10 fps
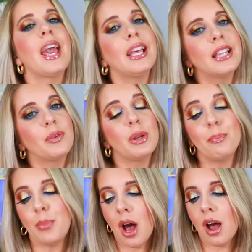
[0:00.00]
a
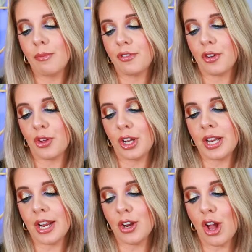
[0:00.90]
liquid bomb for
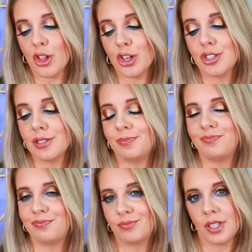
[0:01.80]
$39
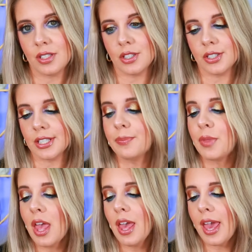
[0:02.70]
seriously,
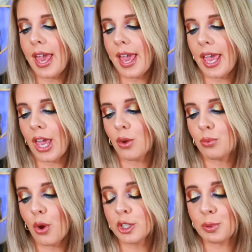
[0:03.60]
a
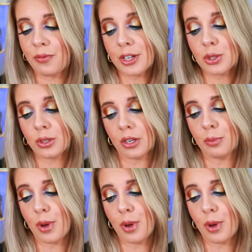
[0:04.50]
Rose Perfecto Liquid